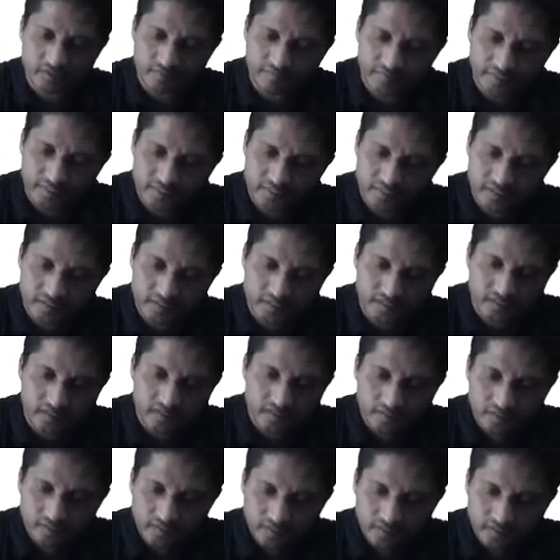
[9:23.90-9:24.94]
of x is
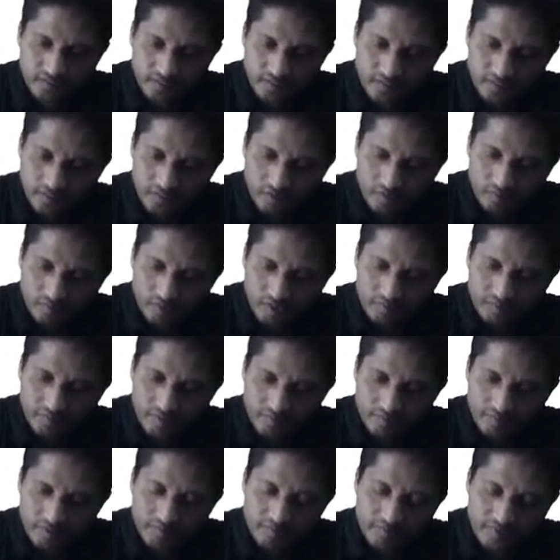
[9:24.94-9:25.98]
1 by
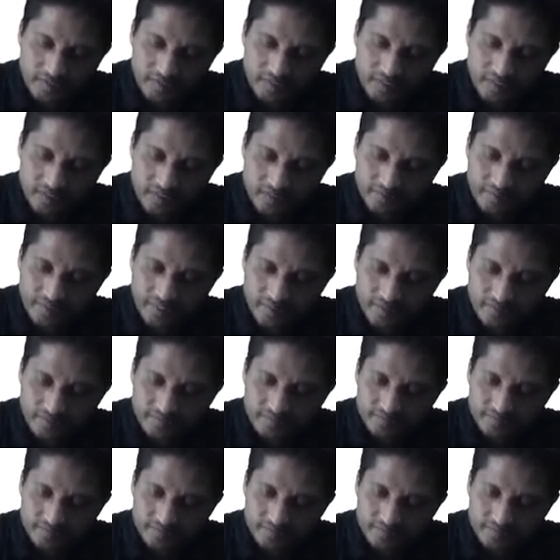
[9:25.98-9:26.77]
1 plus x square.